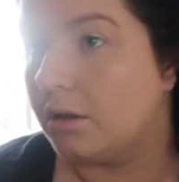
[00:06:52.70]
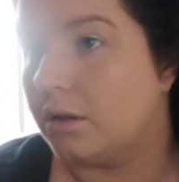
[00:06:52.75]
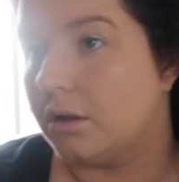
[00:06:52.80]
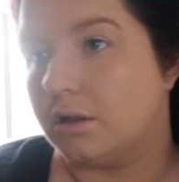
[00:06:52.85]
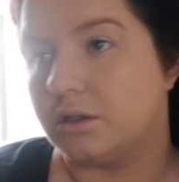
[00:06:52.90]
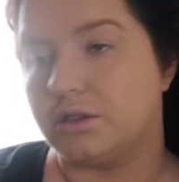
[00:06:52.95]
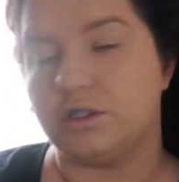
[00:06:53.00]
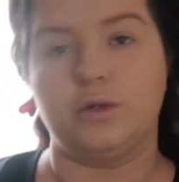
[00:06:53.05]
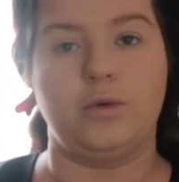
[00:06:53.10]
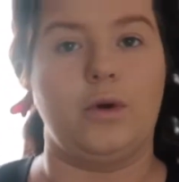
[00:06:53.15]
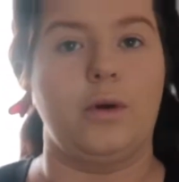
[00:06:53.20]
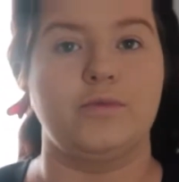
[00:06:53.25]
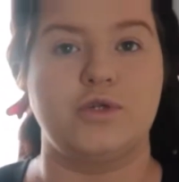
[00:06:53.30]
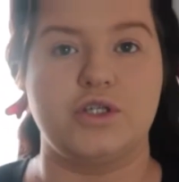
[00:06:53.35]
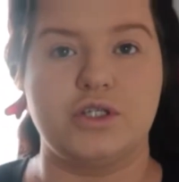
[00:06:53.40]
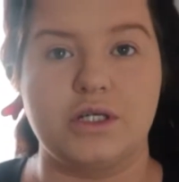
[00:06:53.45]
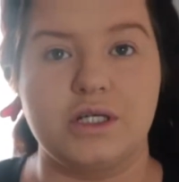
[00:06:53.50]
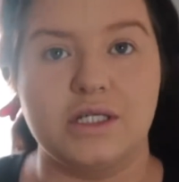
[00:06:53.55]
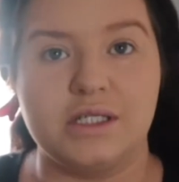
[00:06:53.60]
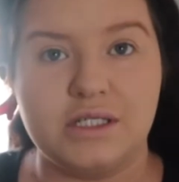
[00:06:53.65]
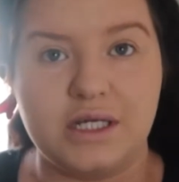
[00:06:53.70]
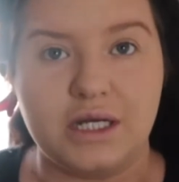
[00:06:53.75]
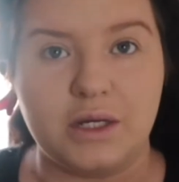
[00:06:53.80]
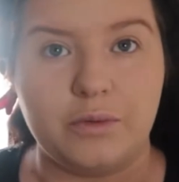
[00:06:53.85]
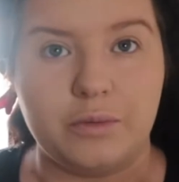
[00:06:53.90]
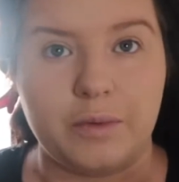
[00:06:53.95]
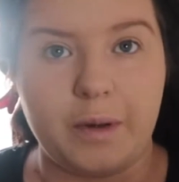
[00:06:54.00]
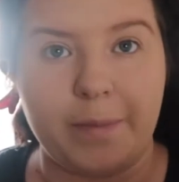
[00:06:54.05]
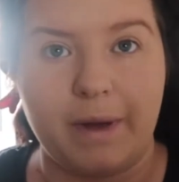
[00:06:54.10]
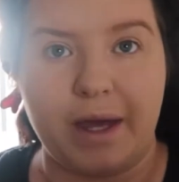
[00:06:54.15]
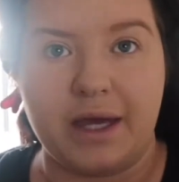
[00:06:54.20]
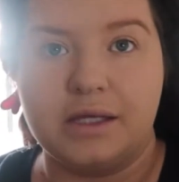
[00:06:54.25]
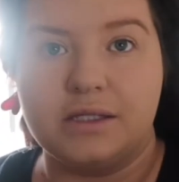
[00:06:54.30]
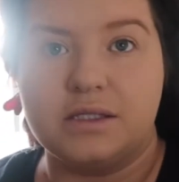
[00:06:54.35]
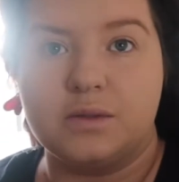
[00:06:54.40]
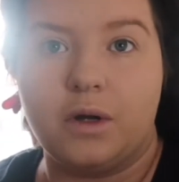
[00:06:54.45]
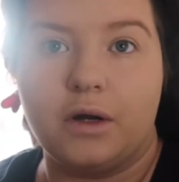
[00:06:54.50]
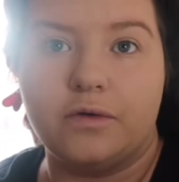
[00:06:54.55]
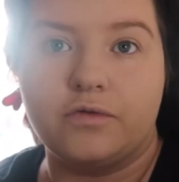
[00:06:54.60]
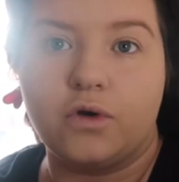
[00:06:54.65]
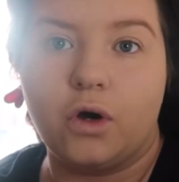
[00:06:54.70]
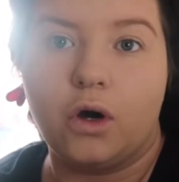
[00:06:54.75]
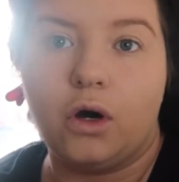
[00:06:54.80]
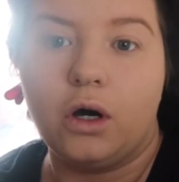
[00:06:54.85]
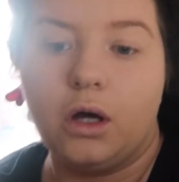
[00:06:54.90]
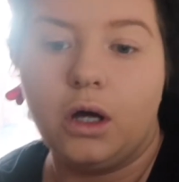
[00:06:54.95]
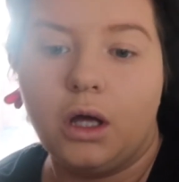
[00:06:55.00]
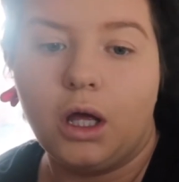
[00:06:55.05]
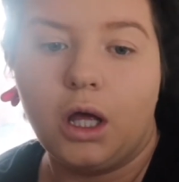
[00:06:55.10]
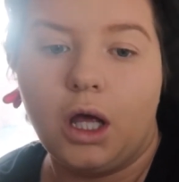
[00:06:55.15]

So I'm just gonna stick with my base, what I've got.